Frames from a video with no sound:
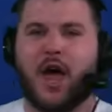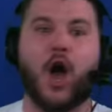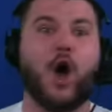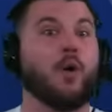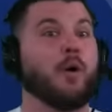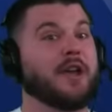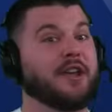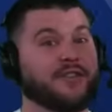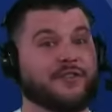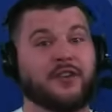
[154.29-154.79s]

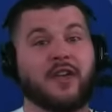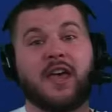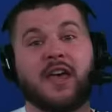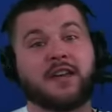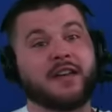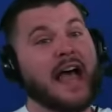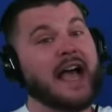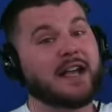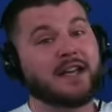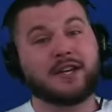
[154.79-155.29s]
Oh, he's
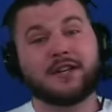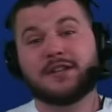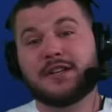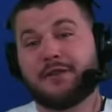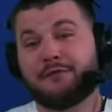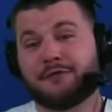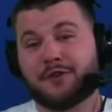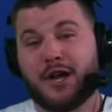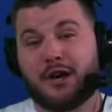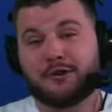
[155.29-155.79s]
not good
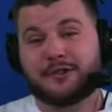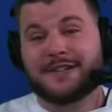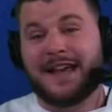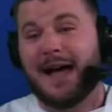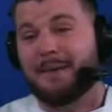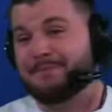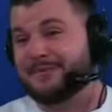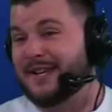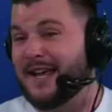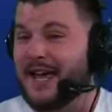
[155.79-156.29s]
enough to go
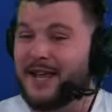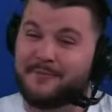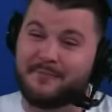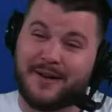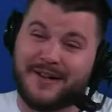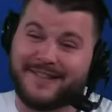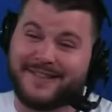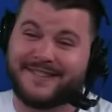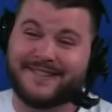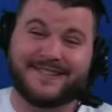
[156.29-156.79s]
top 10,
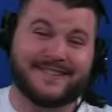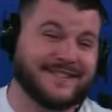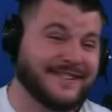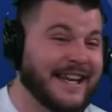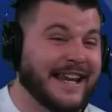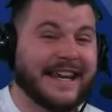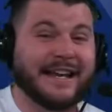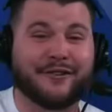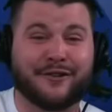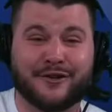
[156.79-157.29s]
but a
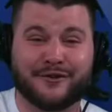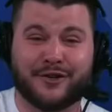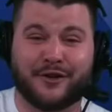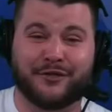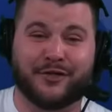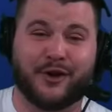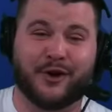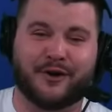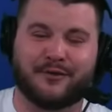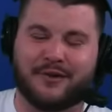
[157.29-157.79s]
steal in the
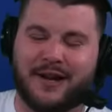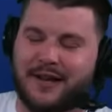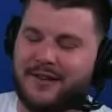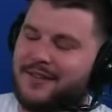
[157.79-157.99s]
third round.